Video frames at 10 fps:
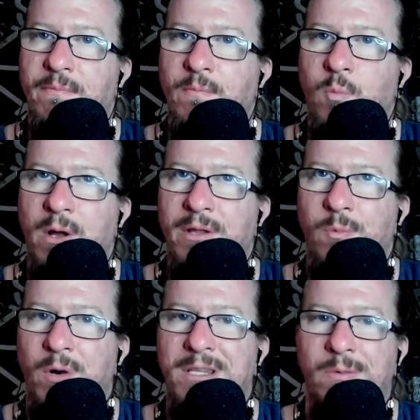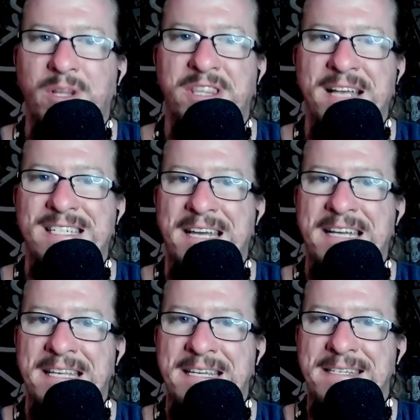what what what things like
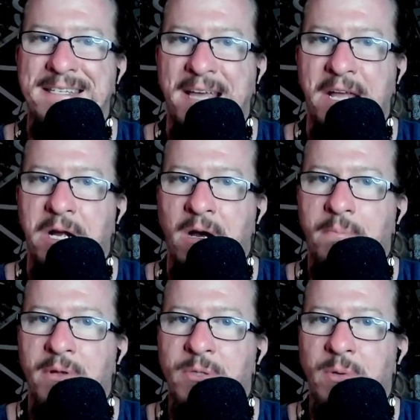this can accomplish,